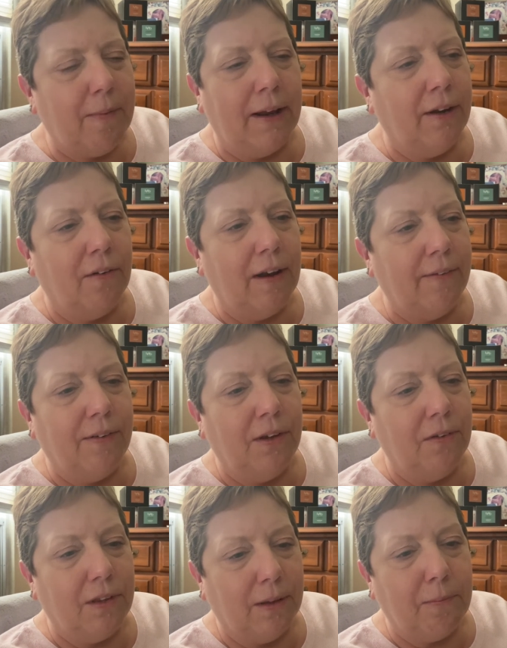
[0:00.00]
I don't ever
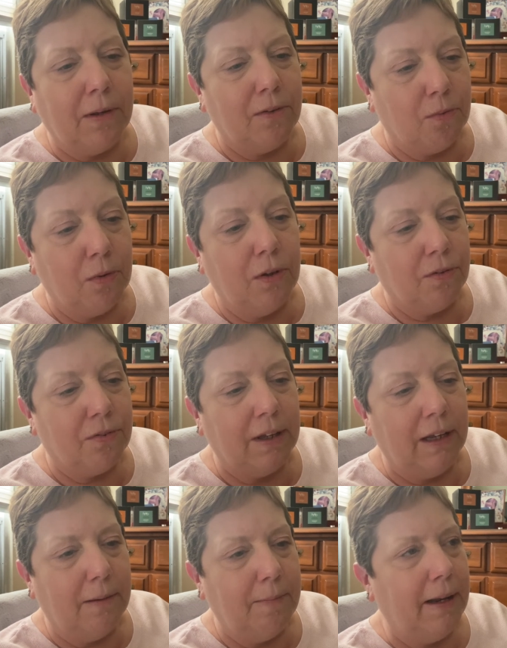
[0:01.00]
use it because you'll
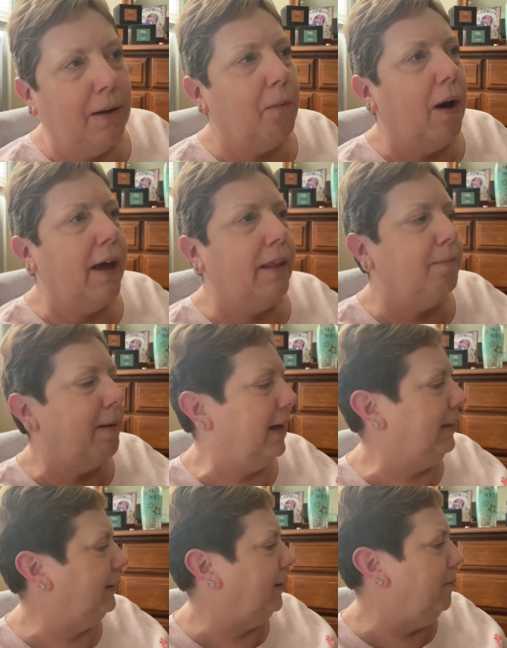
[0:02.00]
see in a minute why the
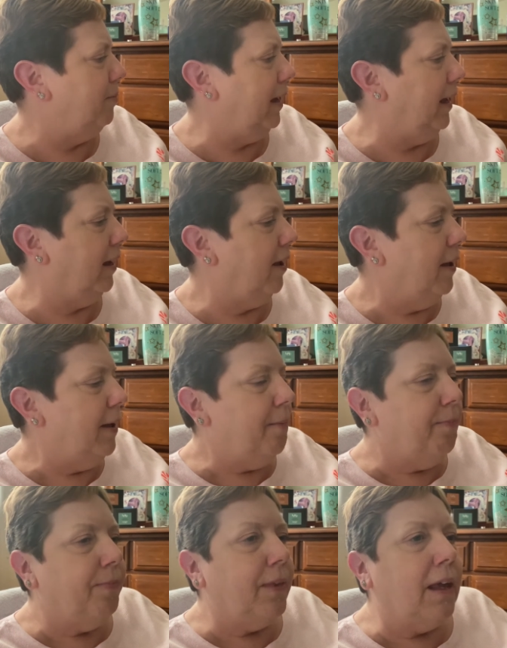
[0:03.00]
bag's so big.
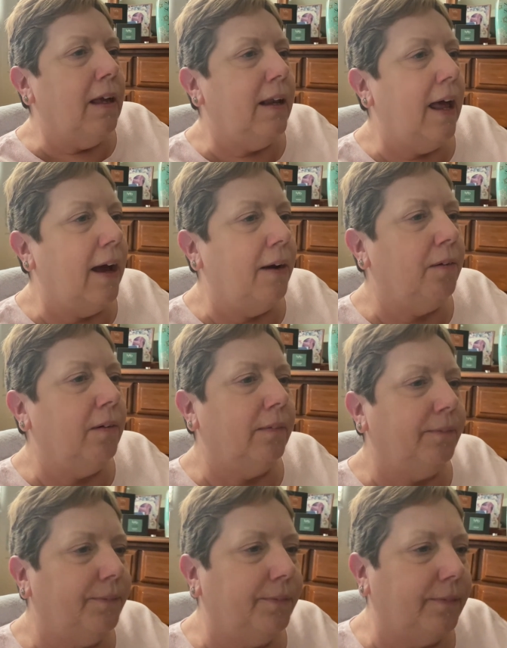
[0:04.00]
Now,
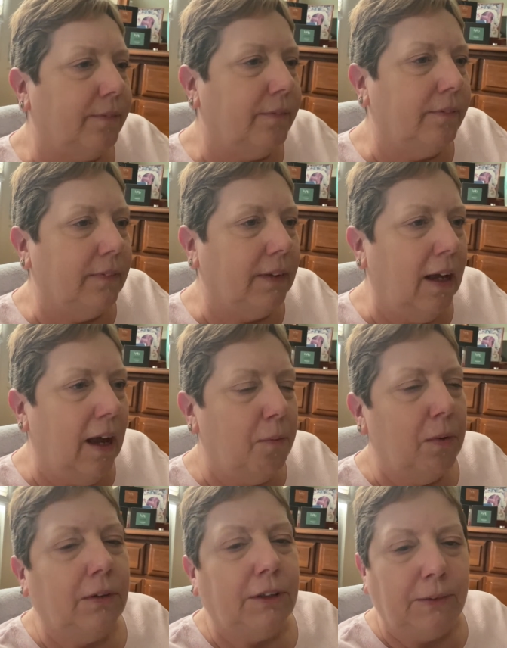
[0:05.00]
I
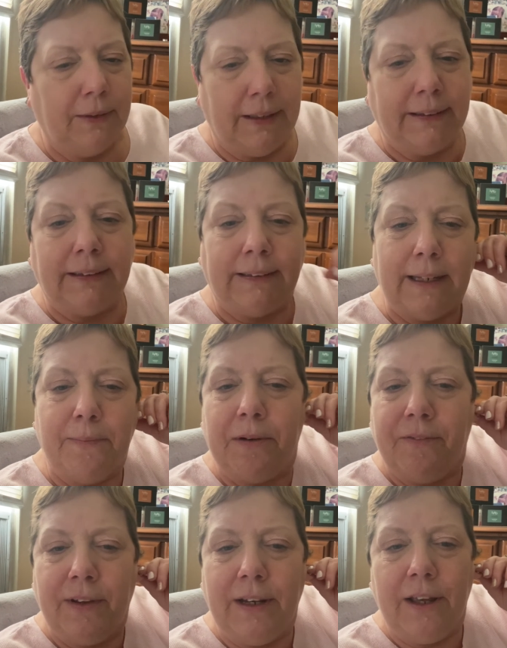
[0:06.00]
will do it as a
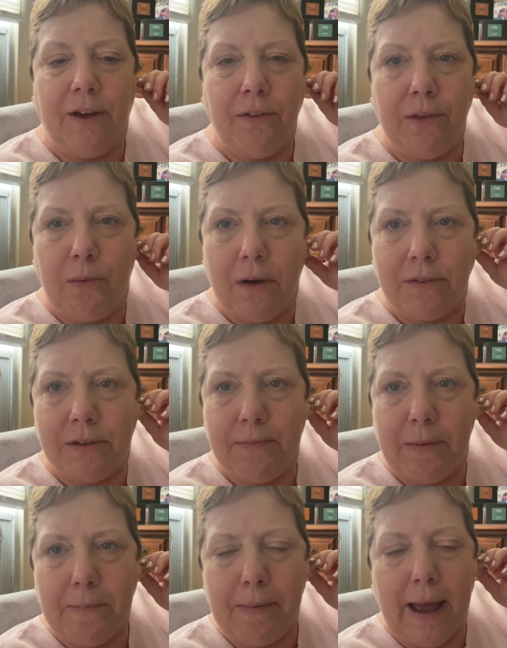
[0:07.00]
separate video, the what's in
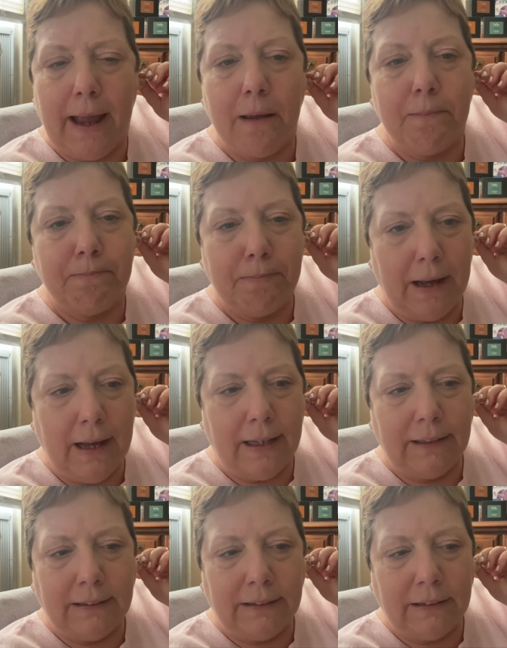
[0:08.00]
my bag,
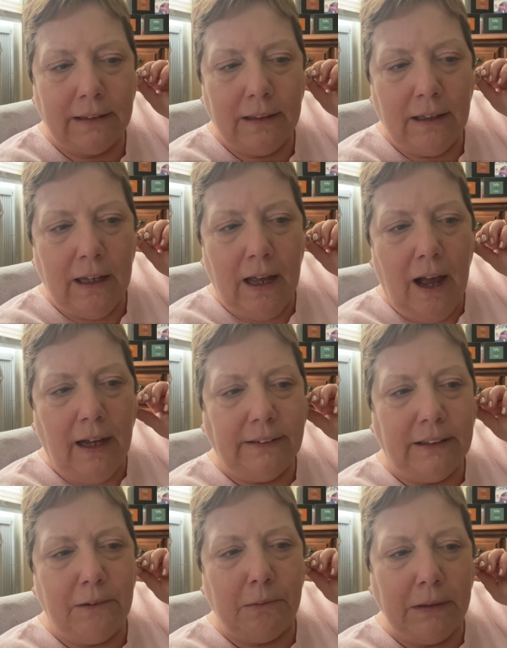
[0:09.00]
but I
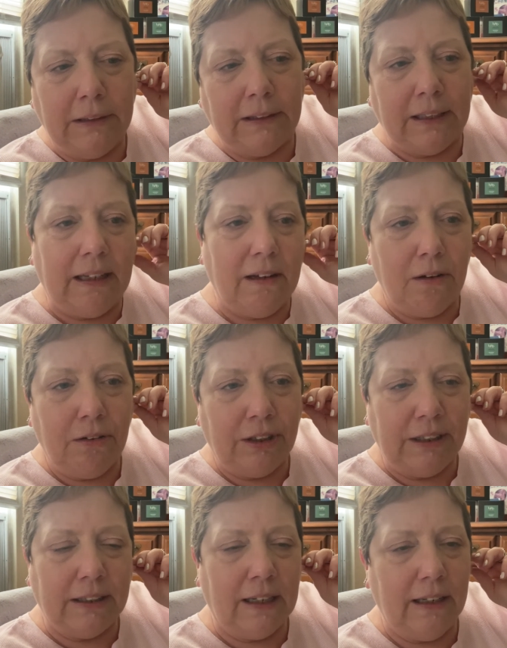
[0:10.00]
don't want you to think, oh,
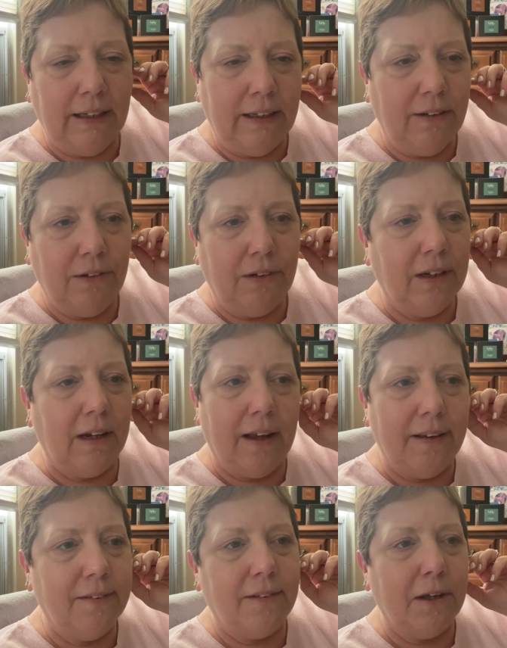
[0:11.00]
she's cleaned and
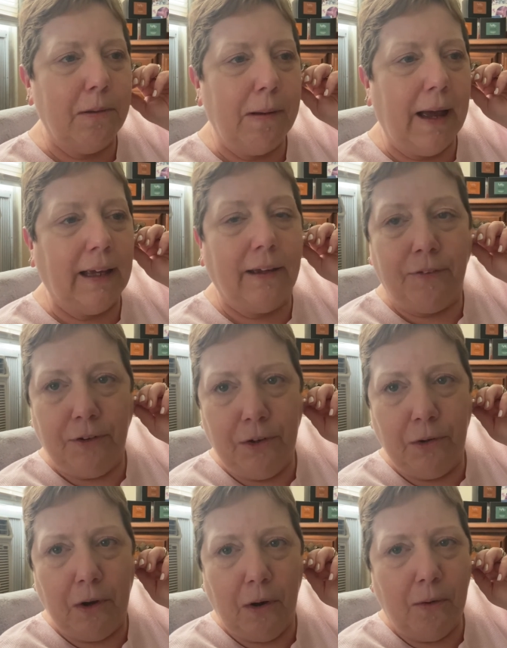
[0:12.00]
organized her bag, if you
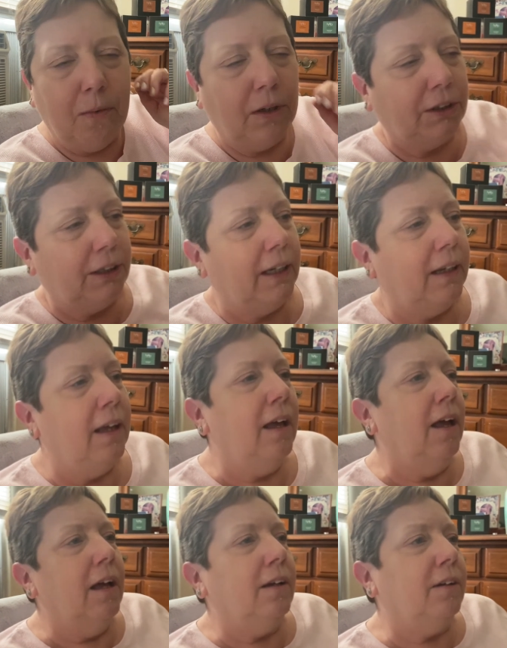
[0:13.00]
do go and watch it
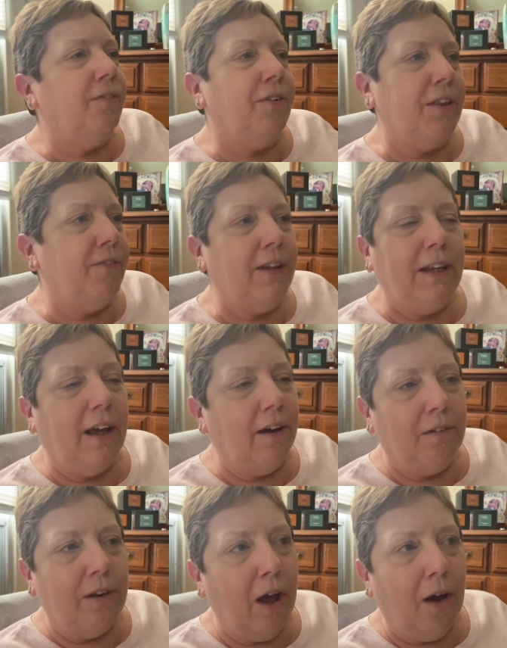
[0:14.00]
for the
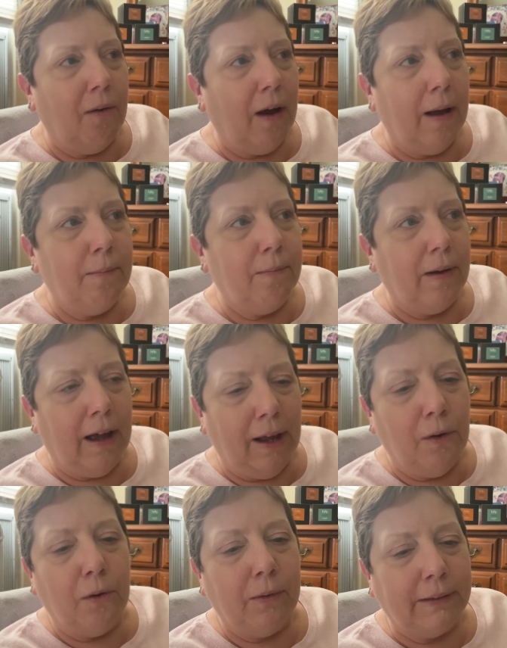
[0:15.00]
video. No, I
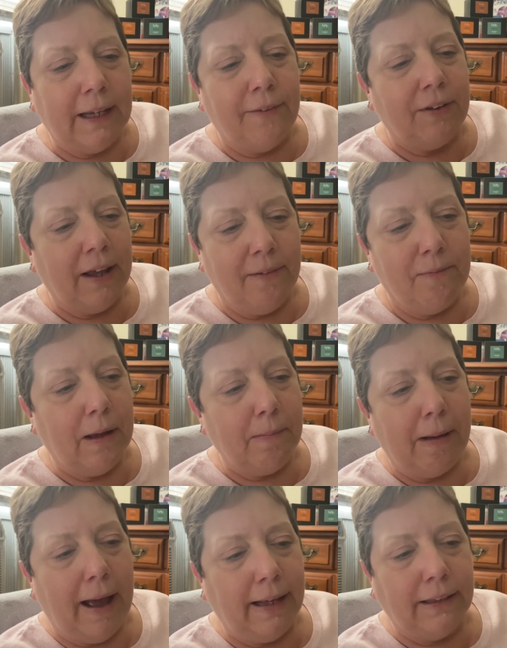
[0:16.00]
always have to have my
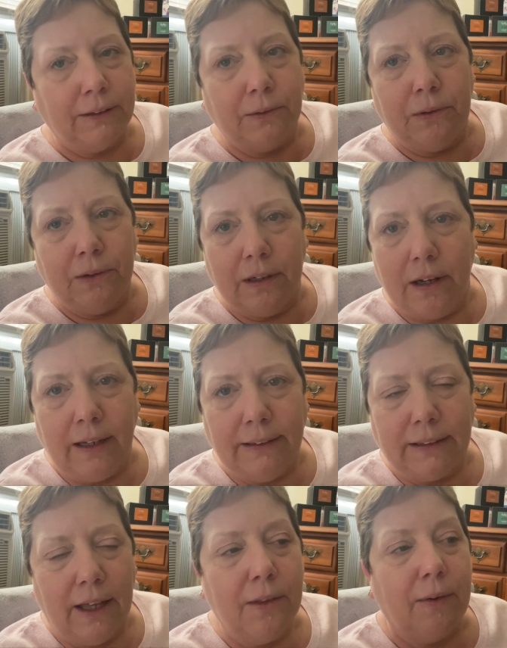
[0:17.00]
bags
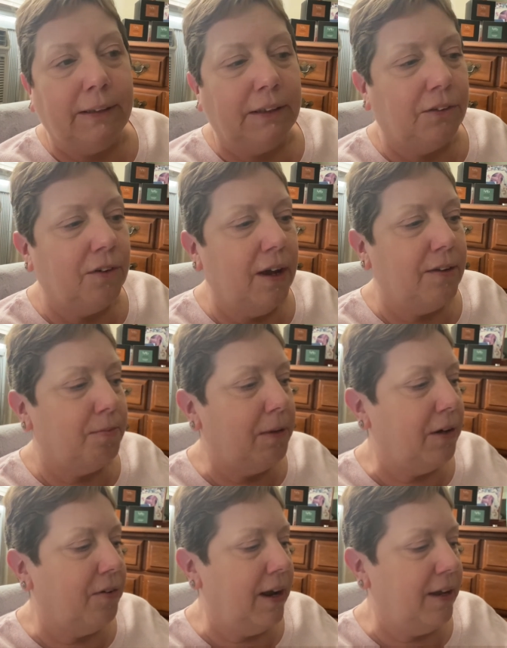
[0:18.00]
organized. Otherwise, it drives me
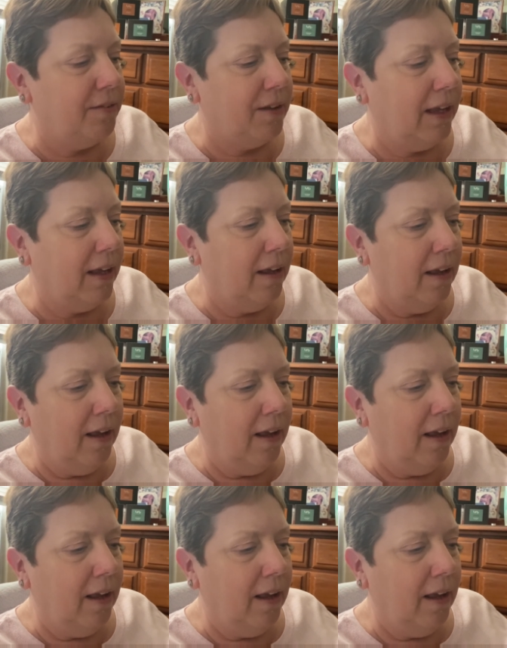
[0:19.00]
crazy.